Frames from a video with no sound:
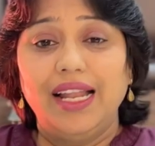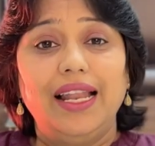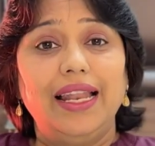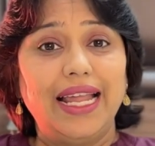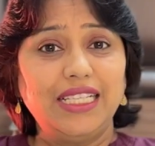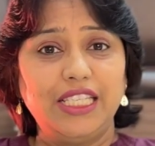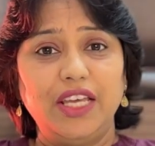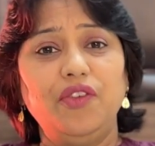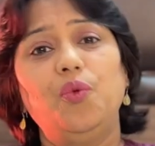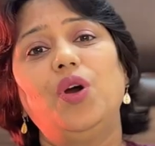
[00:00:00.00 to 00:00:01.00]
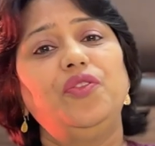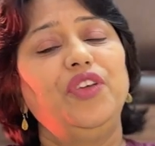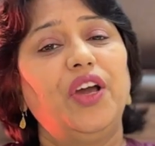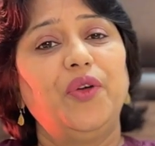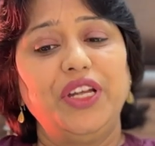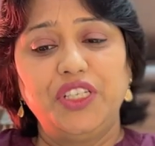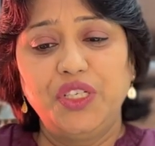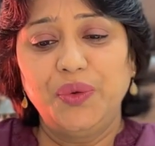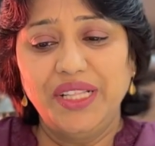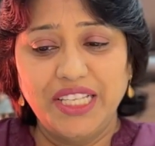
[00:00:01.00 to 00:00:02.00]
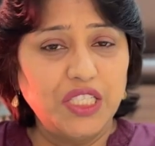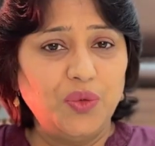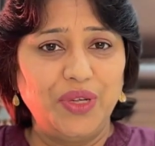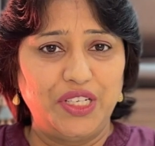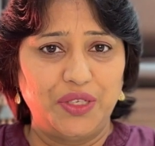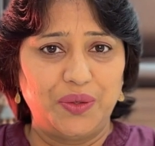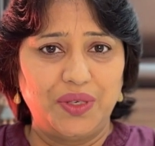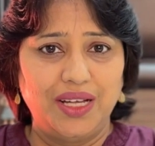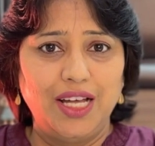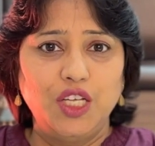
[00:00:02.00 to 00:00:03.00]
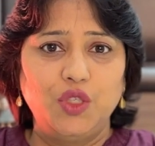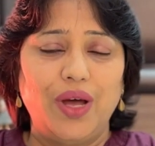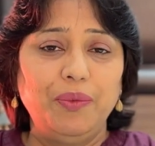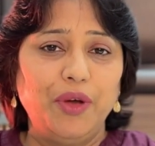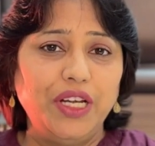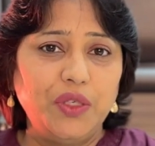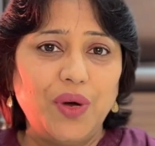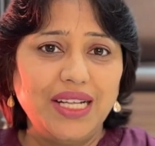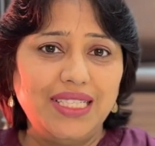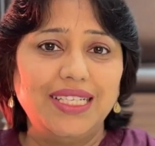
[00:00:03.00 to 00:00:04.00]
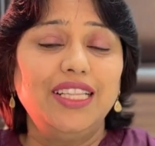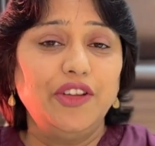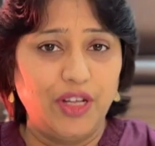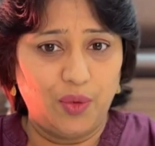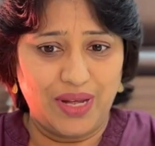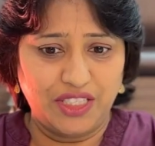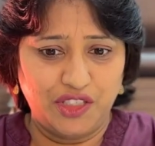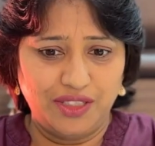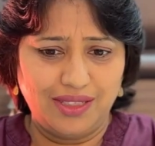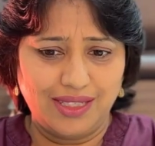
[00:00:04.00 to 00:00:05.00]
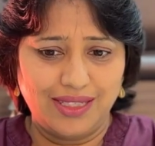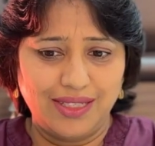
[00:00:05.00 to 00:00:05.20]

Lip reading: Let's see what we are going to do in this video. So I'm going to answer 3 questions.